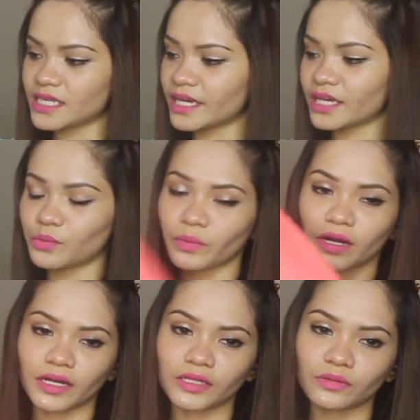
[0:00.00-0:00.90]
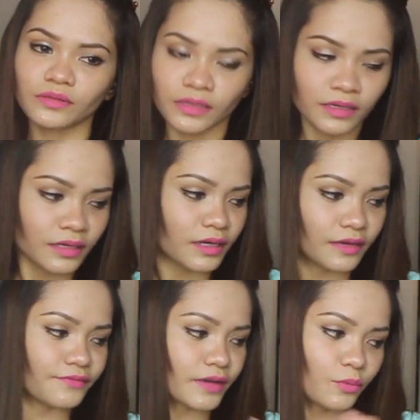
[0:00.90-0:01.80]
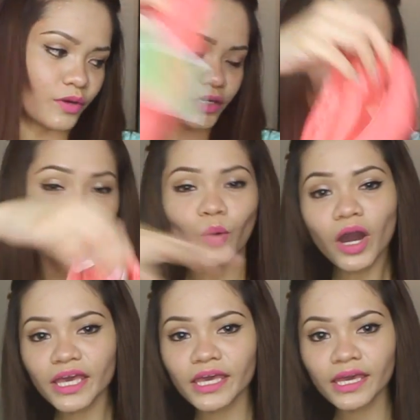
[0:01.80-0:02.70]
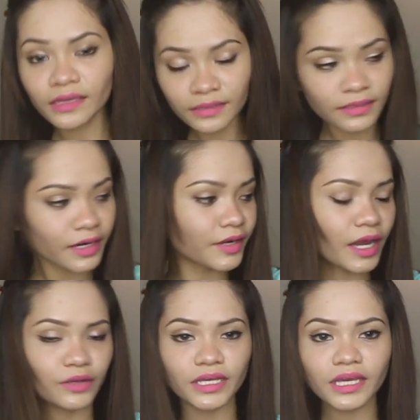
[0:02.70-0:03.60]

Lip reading: I can wear it if I want to go walking around